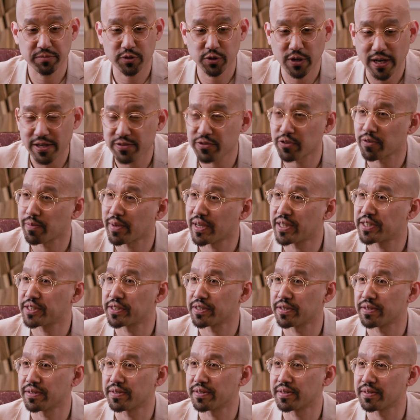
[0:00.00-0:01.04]

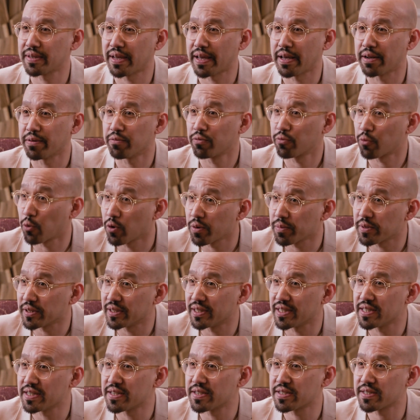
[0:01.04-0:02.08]
Transformations and
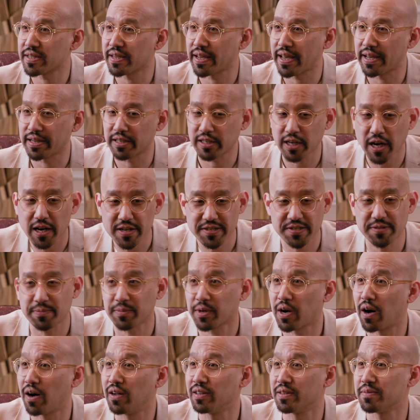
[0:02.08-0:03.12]
formulas and custom
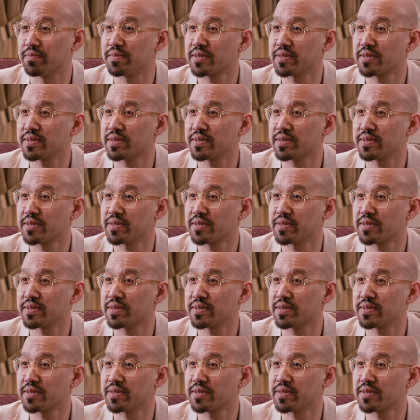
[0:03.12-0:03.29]
columns.